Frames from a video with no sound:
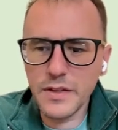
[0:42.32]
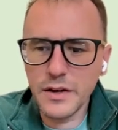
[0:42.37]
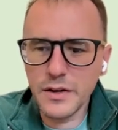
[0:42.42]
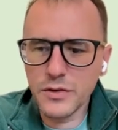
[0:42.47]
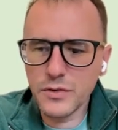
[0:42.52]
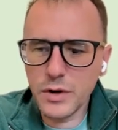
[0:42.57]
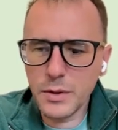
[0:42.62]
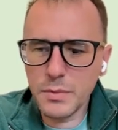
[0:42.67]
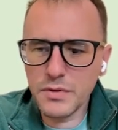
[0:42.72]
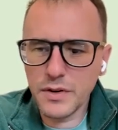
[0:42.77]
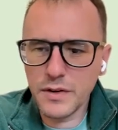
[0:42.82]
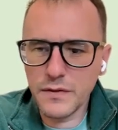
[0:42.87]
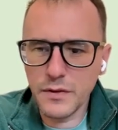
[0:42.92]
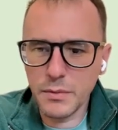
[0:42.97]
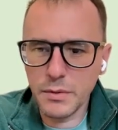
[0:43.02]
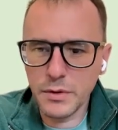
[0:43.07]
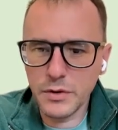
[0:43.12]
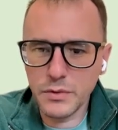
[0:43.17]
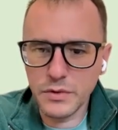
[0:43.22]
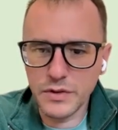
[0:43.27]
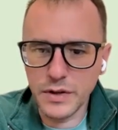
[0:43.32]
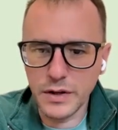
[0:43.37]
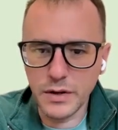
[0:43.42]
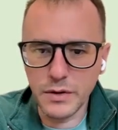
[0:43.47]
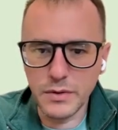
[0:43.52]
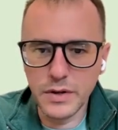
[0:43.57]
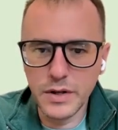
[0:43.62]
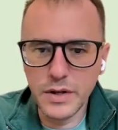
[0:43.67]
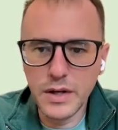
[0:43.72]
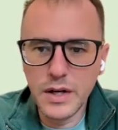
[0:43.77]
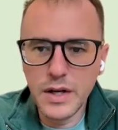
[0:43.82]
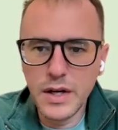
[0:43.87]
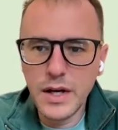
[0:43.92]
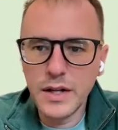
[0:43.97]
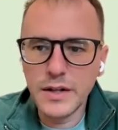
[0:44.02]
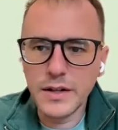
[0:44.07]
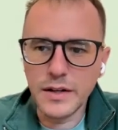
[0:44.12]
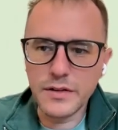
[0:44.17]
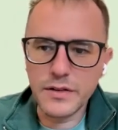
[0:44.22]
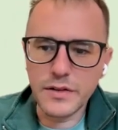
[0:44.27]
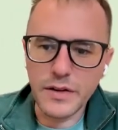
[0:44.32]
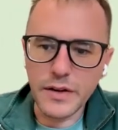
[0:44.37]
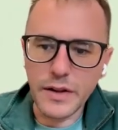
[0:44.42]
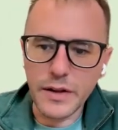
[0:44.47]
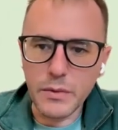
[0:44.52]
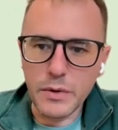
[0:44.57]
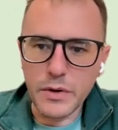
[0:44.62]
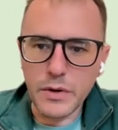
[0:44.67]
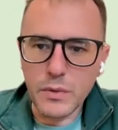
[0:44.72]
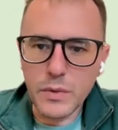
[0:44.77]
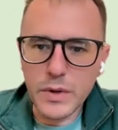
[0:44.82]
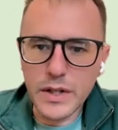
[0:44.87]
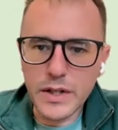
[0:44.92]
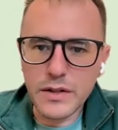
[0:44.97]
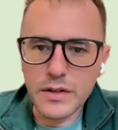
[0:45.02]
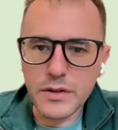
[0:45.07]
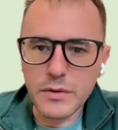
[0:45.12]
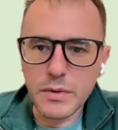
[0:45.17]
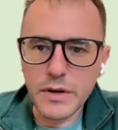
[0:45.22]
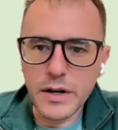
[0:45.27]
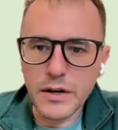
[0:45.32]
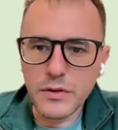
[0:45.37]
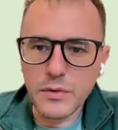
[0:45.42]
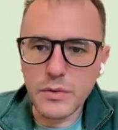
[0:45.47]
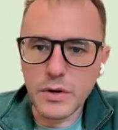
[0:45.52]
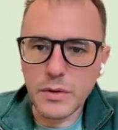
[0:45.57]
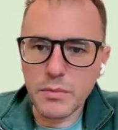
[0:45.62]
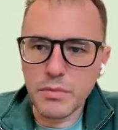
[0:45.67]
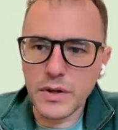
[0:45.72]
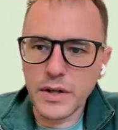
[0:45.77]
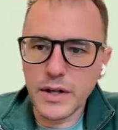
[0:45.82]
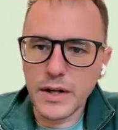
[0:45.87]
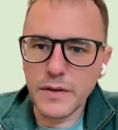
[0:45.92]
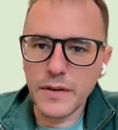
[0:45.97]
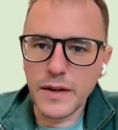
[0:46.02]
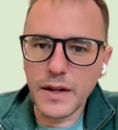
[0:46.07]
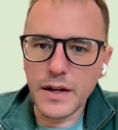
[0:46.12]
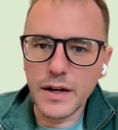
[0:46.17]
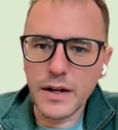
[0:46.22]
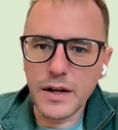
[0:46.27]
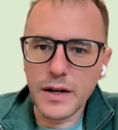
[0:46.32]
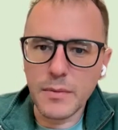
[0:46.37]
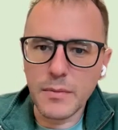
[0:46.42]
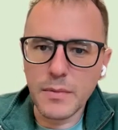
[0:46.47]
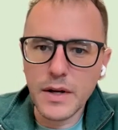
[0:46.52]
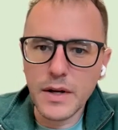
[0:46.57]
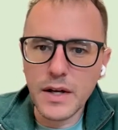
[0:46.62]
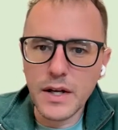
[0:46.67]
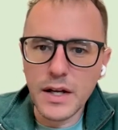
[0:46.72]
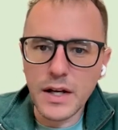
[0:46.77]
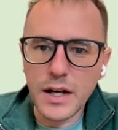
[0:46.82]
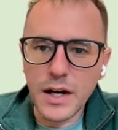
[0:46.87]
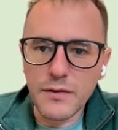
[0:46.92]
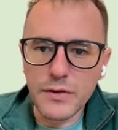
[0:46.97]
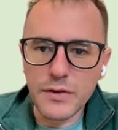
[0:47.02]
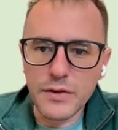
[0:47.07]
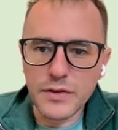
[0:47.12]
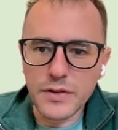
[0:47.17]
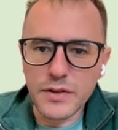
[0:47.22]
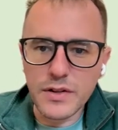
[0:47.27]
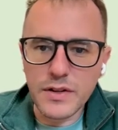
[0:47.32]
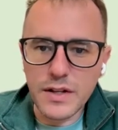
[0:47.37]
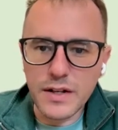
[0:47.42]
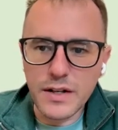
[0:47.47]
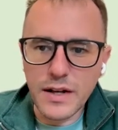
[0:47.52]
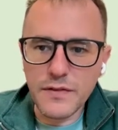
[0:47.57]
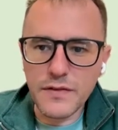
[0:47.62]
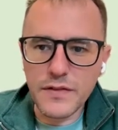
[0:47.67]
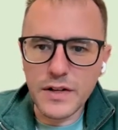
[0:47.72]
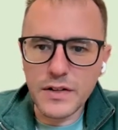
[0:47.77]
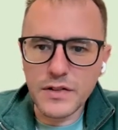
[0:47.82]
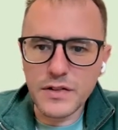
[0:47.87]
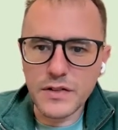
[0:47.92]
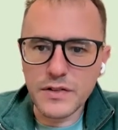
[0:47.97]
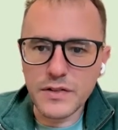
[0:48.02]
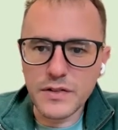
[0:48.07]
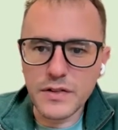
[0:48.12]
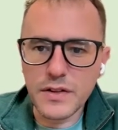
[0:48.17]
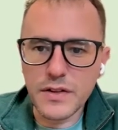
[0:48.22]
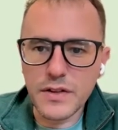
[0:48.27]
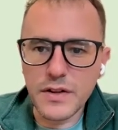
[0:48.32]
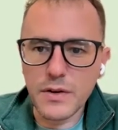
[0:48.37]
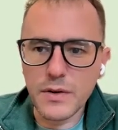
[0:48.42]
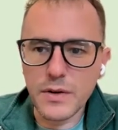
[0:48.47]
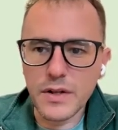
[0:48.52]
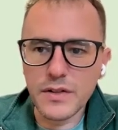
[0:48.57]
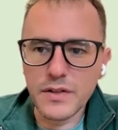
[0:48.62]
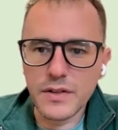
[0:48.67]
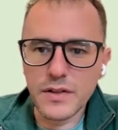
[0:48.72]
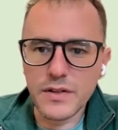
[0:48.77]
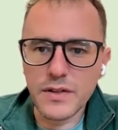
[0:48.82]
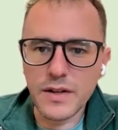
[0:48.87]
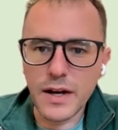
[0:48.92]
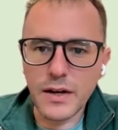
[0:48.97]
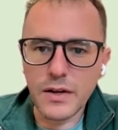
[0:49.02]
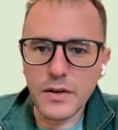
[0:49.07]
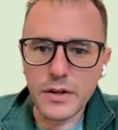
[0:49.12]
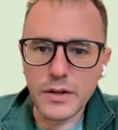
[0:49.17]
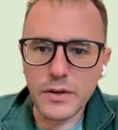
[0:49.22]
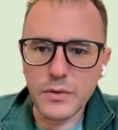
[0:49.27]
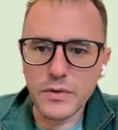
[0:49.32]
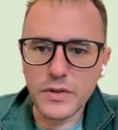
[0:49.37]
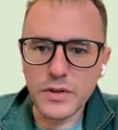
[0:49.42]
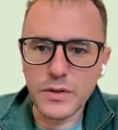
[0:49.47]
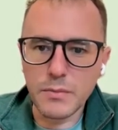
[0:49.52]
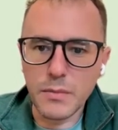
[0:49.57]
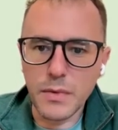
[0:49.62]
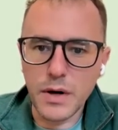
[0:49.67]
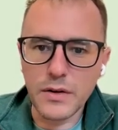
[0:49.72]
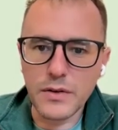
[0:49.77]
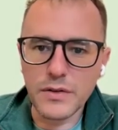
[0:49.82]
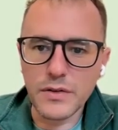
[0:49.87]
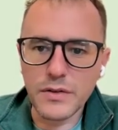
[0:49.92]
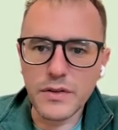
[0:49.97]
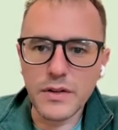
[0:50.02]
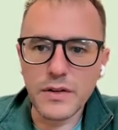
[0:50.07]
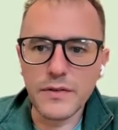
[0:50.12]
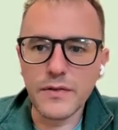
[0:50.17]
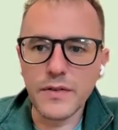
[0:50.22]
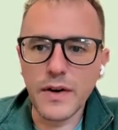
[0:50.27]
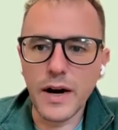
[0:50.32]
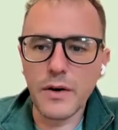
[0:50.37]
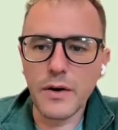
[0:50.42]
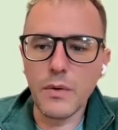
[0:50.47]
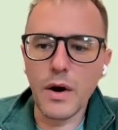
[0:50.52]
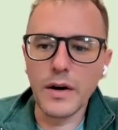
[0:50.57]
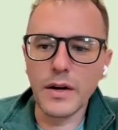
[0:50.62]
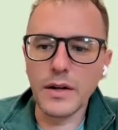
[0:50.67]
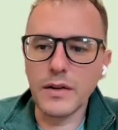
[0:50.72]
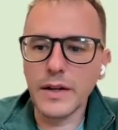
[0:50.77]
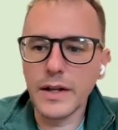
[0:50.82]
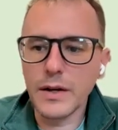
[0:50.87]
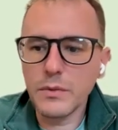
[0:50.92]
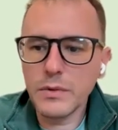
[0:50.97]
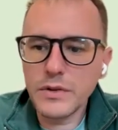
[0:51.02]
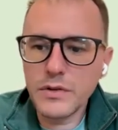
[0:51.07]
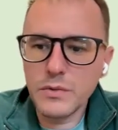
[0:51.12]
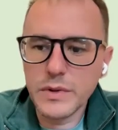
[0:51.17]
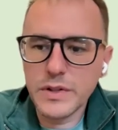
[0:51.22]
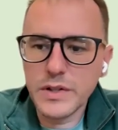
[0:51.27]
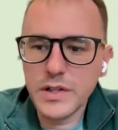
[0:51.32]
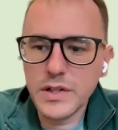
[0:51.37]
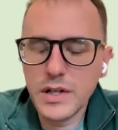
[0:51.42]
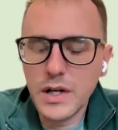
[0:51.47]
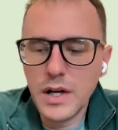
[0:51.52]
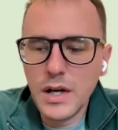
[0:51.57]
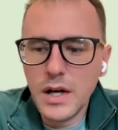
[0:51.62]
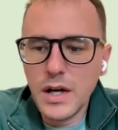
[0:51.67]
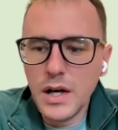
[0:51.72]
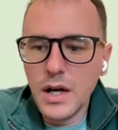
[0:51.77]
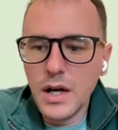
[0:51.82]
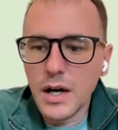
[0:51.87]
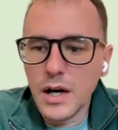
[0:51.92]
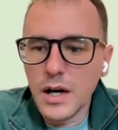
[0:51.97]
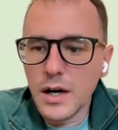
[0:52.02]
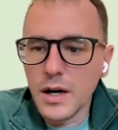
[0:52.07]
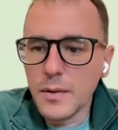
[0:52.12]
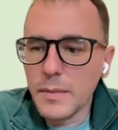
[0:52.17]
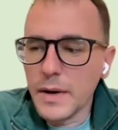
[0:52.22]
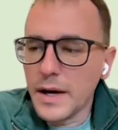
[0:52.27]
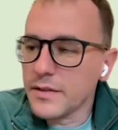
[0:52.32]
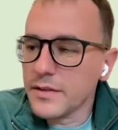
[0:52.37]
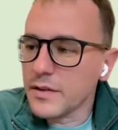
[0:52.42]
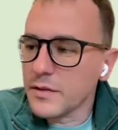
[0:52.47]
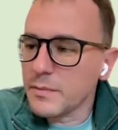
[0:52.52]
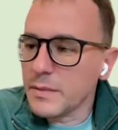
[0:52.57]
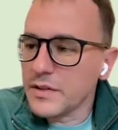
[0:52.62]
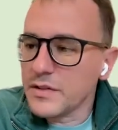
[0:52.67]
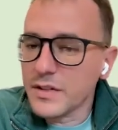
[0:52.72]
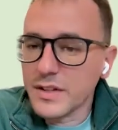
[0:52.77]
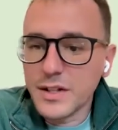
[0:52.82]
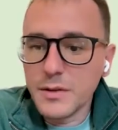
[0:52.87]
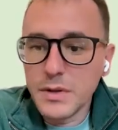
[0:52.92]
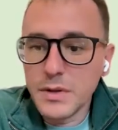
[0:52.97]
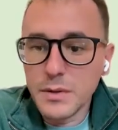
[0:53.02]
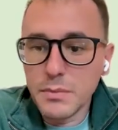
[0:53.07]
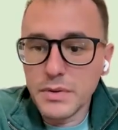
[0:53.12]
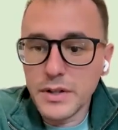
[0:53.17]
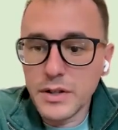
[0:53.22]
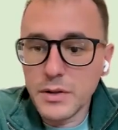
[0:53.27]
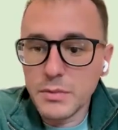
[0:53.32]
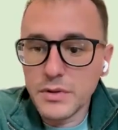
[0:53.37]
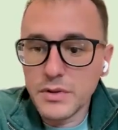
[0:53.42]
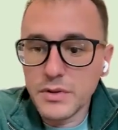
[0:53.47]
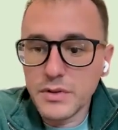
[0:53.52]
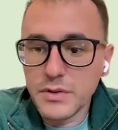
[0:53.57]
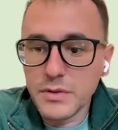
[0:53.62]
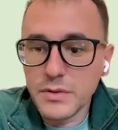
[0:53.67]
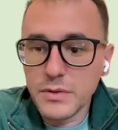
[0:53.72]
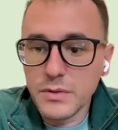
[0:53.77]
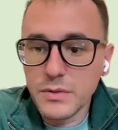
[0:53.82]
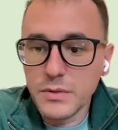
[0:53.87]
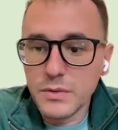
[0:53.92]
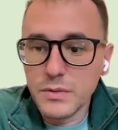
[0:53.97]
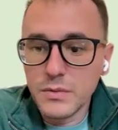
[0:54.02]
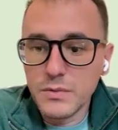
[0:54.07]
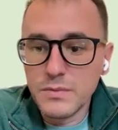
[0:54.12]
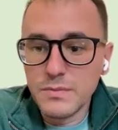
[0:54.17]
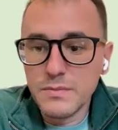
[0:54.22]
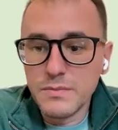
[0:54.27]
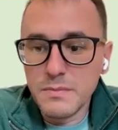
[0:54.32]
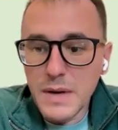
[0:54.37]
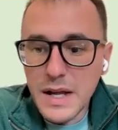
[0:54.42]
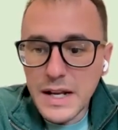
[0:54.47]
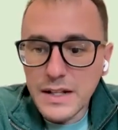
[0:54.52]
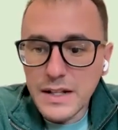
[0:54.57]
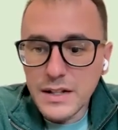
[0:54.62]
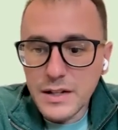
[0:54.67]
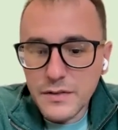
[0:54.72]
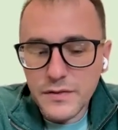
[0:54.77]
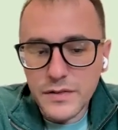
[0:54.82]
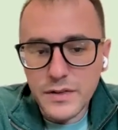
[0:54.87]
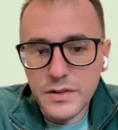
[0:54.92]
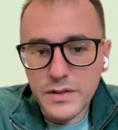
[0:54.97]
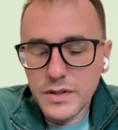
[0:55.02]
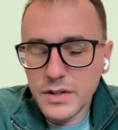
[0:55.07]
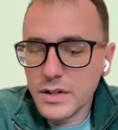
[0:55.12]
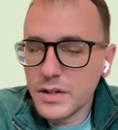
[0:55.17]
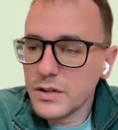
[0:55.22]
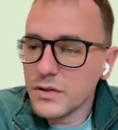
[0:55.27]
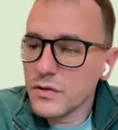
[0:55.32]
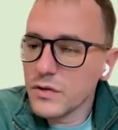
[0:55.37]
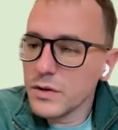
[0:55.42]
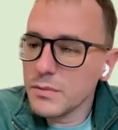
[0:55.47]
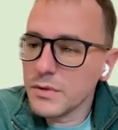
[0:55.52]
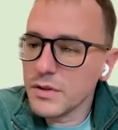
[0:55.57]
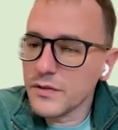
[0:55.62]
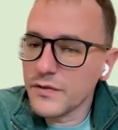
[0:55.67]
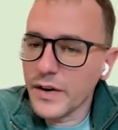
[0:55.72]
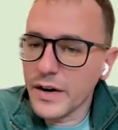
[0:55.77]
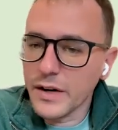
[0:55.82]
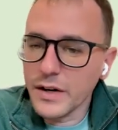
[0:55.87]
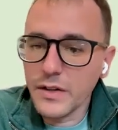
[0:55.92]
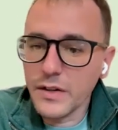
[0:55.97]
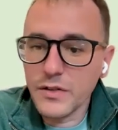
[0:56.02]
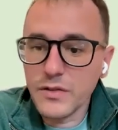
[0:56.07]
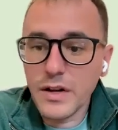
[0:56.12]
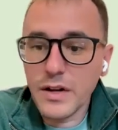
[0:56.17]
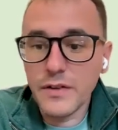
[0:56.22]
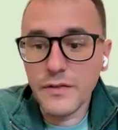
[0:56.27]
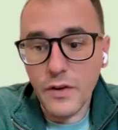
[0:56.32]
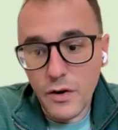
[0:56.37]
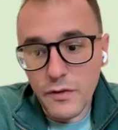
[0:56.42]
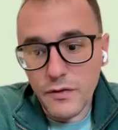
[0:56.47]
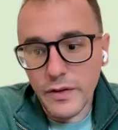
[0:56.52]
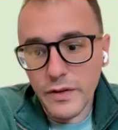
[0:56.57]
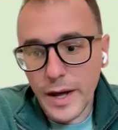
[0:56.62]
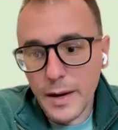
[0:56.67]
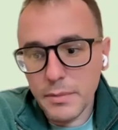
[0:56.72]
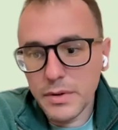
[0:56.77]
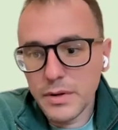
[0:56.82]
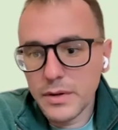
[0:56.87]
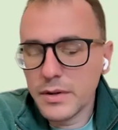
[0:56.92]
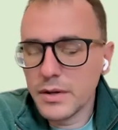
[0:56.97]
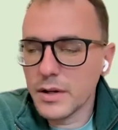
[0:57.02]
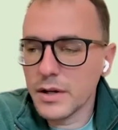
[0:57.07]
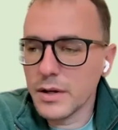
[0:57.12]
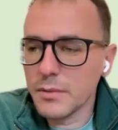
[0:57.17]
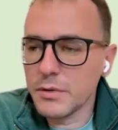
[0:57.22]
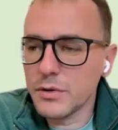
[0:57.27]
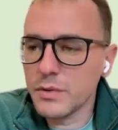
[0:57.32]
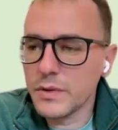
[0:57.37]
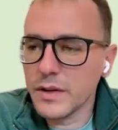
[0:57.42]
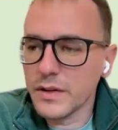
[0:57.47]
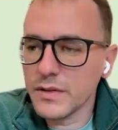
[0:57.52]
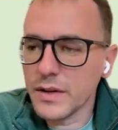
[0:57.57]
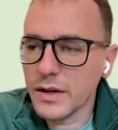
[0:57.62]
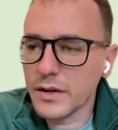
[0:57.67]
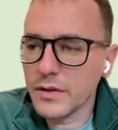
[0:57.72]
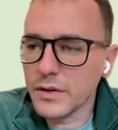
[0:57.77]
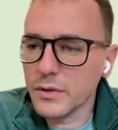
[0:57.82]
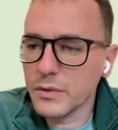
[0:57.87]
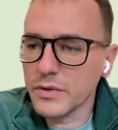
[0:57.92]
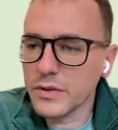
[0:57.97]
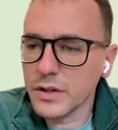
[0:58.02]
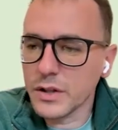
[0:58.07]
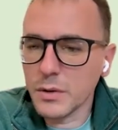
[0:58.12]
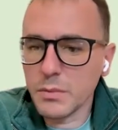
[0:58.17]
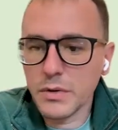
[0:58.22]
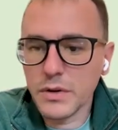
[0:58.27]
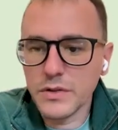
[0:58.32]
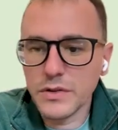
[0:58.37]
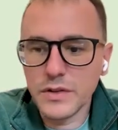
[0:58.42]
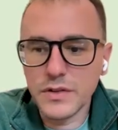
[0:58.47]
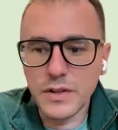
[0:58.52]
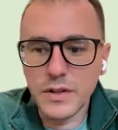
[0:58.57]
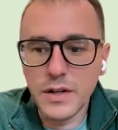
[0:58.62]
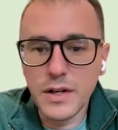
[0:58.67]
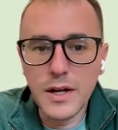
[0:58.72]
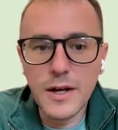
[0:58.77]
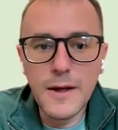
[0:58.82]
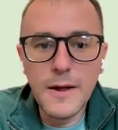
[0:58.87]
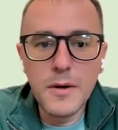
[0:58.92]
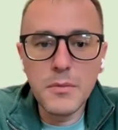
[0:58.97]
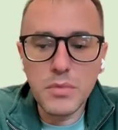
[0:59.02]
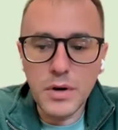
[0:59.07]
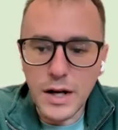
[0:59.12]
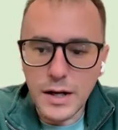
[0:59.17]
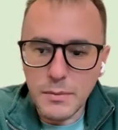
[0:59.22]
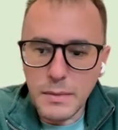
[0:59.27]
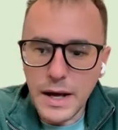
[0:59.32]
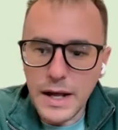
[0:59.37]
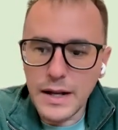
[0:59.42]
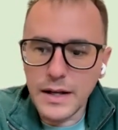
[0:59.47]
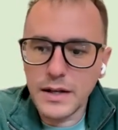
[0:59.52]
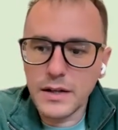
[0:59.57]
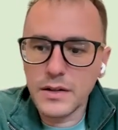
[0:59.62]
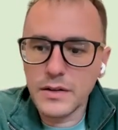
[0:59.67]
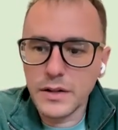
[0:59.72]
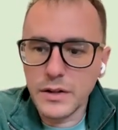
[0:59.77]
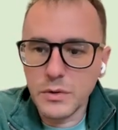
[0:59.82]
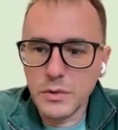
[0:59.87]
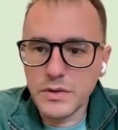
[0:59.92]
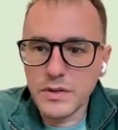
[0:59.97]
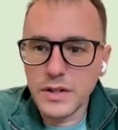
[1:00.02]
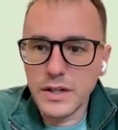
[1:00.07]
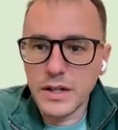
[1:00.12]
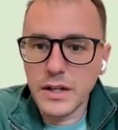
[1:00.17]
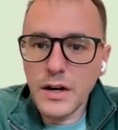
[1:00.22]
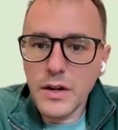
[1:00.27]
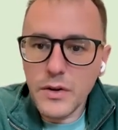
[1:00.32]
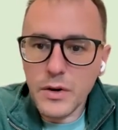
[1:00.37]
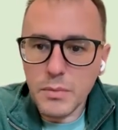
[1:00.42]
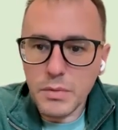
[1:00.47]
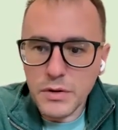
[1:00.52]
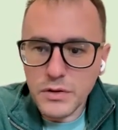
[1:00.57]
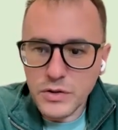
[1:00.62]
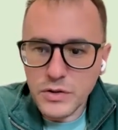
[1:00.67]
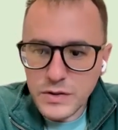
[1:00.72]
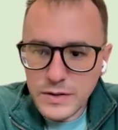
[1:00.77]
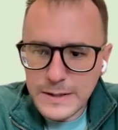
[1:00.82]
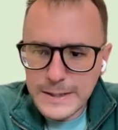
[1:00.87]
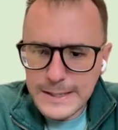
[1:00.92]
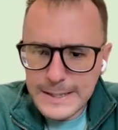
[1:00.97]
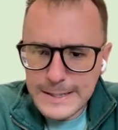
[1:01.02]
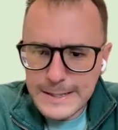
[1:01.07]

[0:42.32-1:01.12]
the description of the book, which I don't necessarily want to read to you, but I just want to point out that it covers the definitions, theories, and psycholinguistic models of ironic language, which, as I've mentioned, can be applicable to many different treatments of irony. There's a lot of overlap between the psycholinguistic approaches and pragmatic linguistic and other approaches.